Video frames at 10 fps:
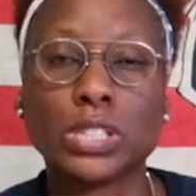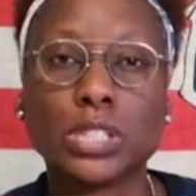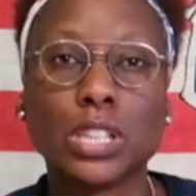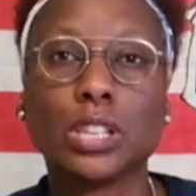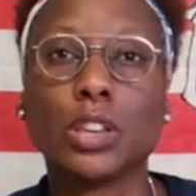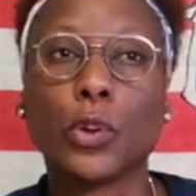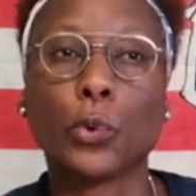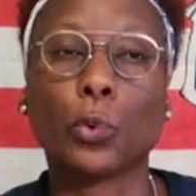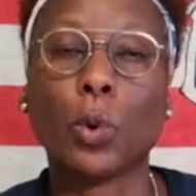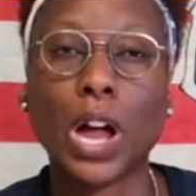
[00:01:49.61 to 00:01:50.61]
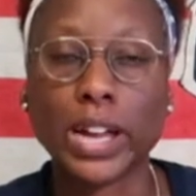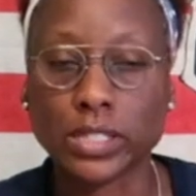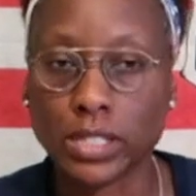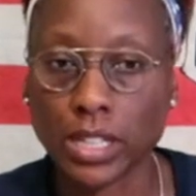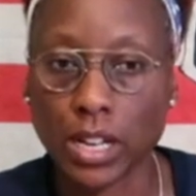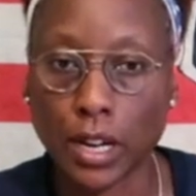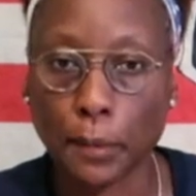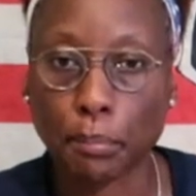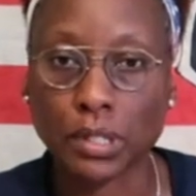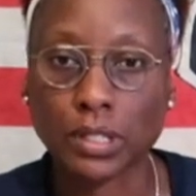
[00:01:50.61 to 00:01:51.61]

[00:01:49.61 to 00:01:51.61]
see rising up.